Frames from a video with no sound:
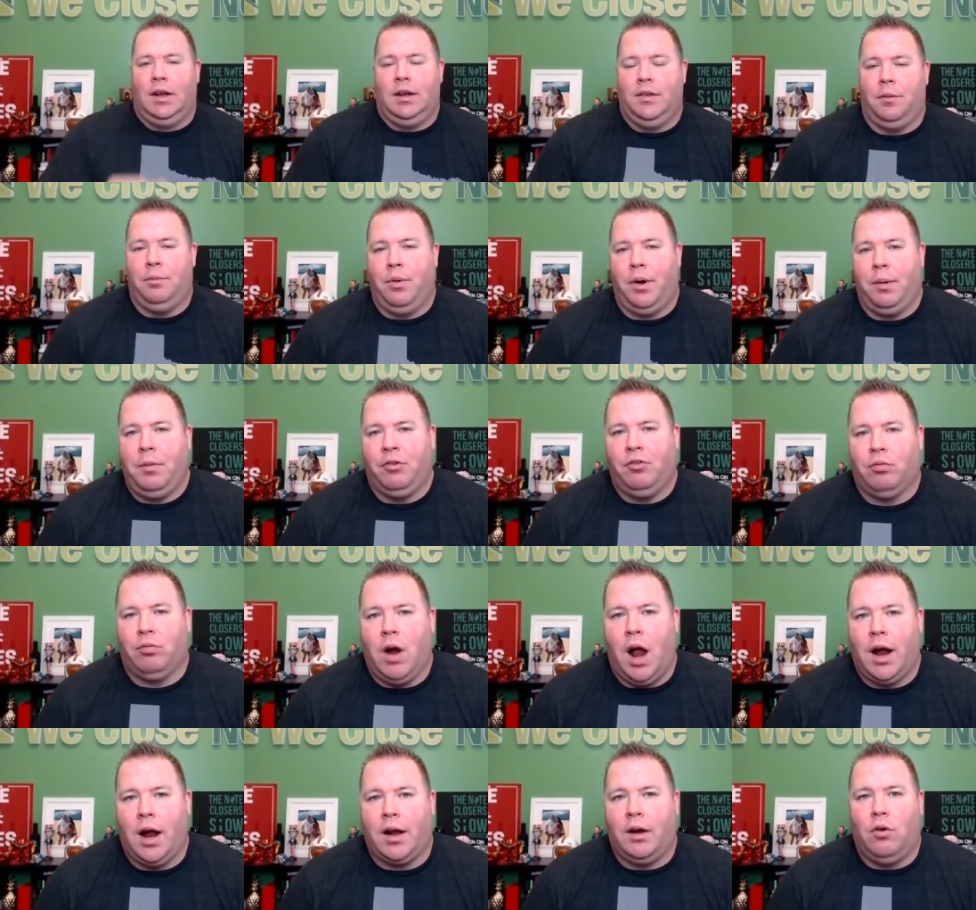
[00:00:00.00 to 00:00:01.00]
They're pretty much
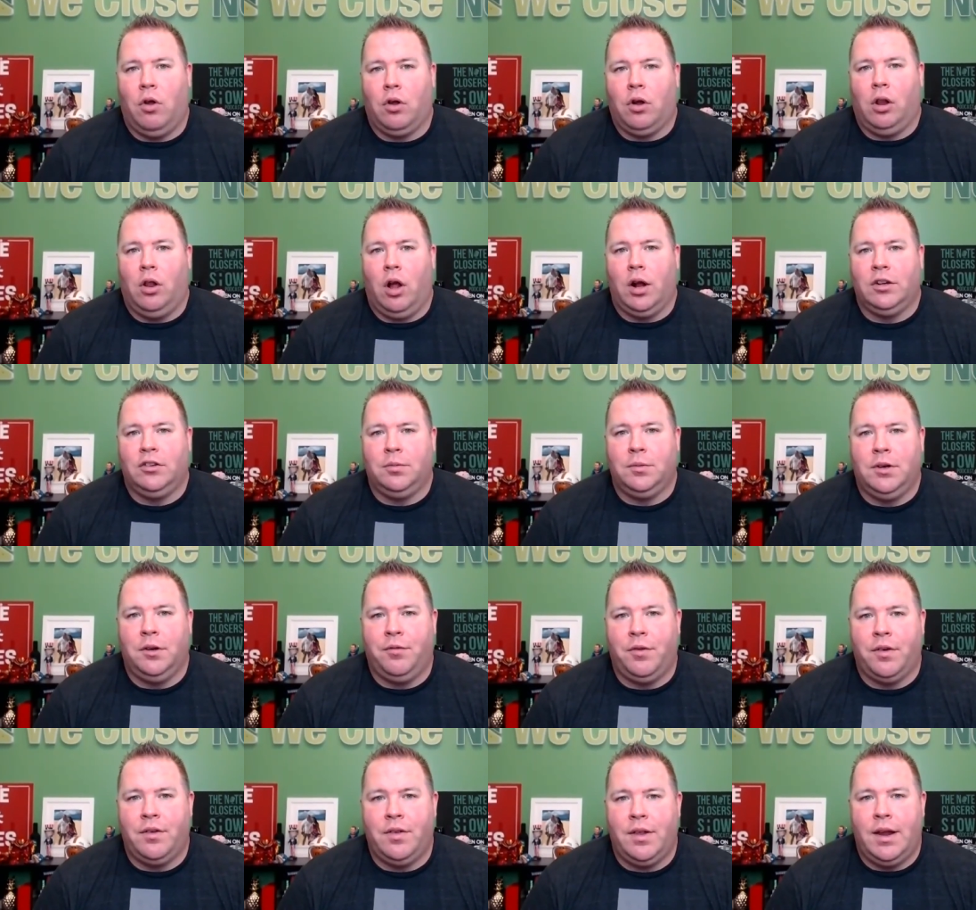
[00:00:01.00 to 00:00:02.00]
rocking and rolling along with some
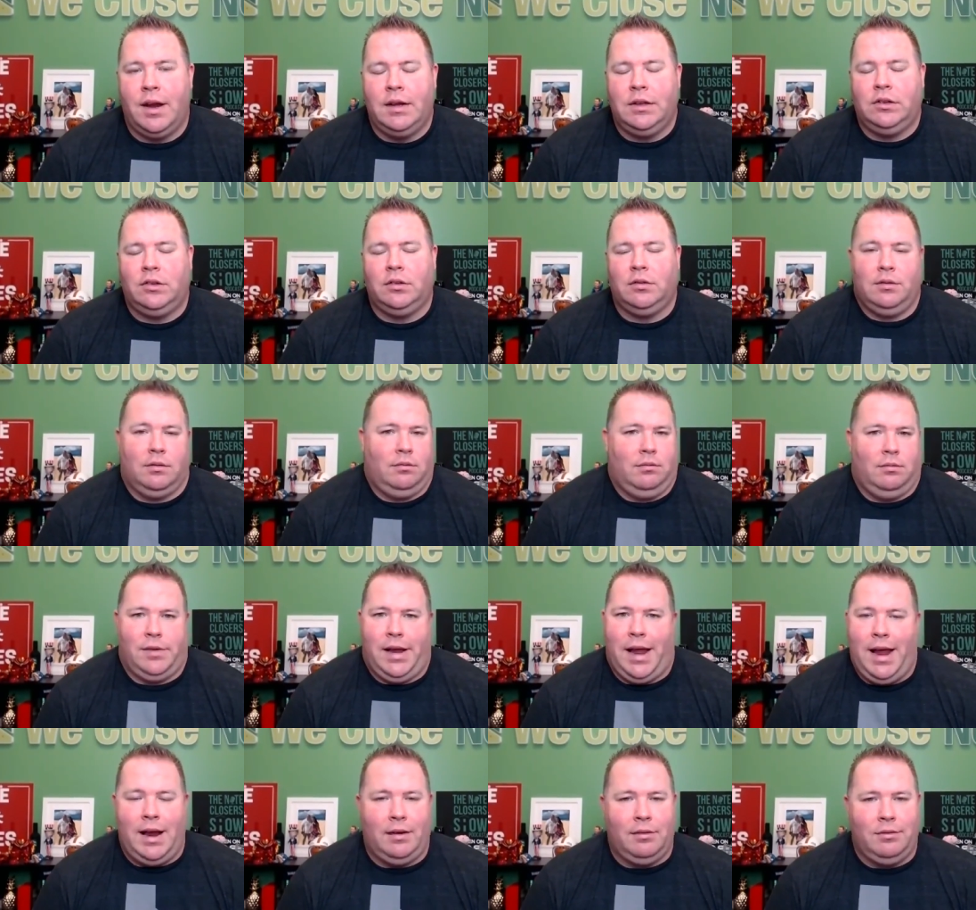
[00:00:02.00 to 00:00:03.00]
different things.
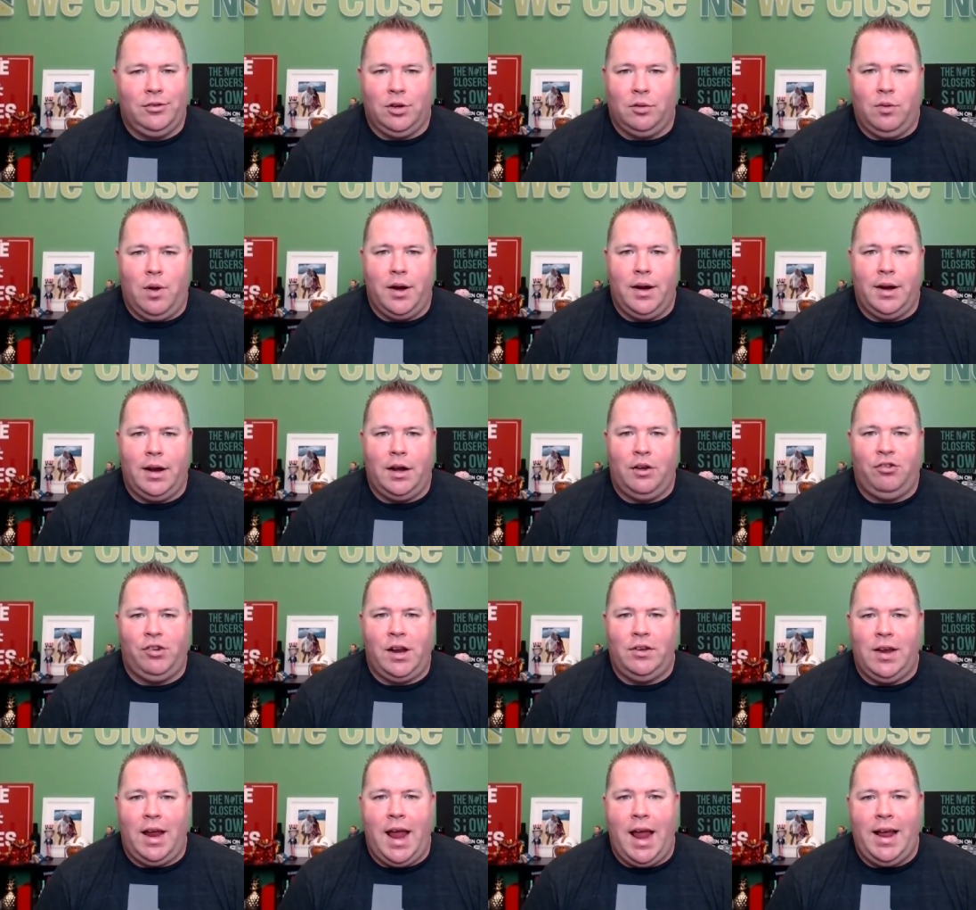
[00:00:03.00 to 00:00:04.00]
Hey, still wanted to get a
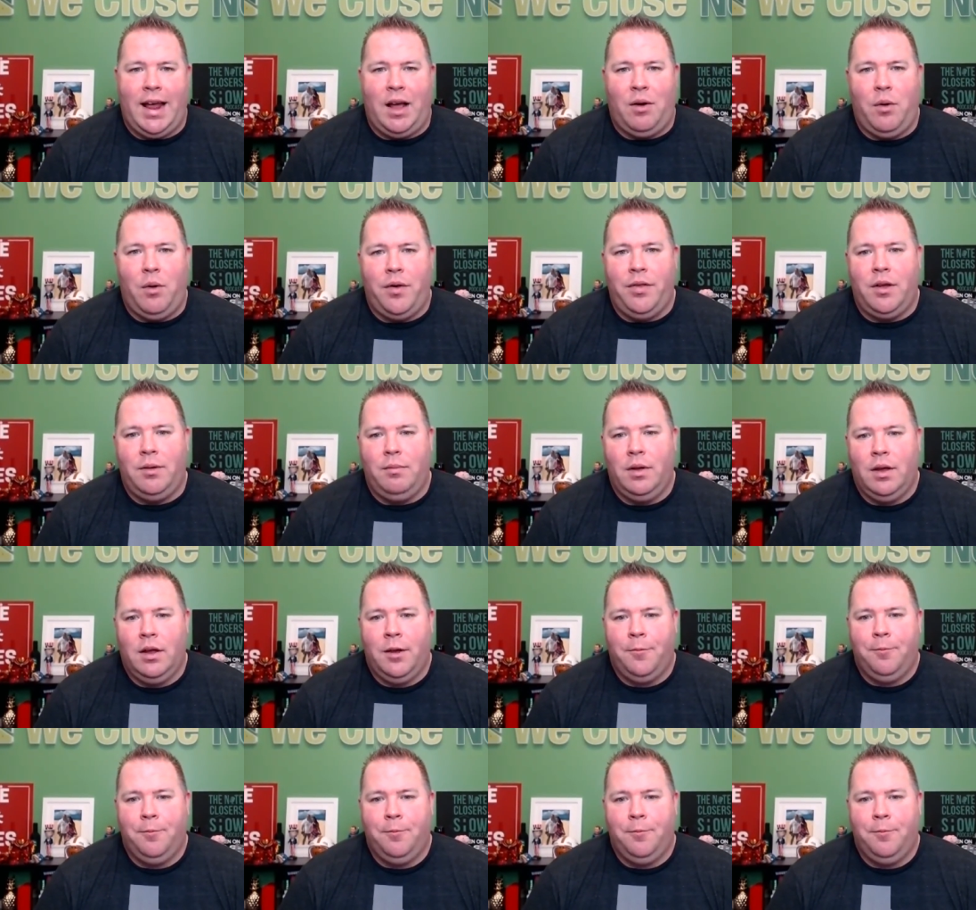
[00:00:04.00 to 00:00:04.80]
chance to hang out with them,